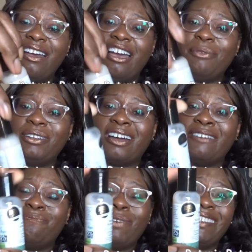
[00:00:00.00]
I mean,
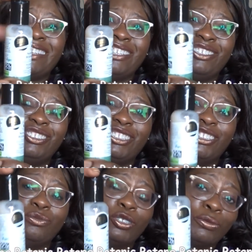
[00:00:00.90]
I've basically used it
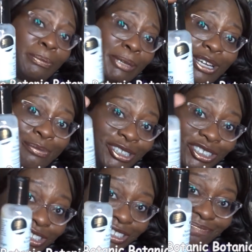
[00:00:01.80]
to wash my makeup
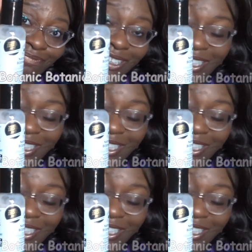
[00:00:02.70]
brushes in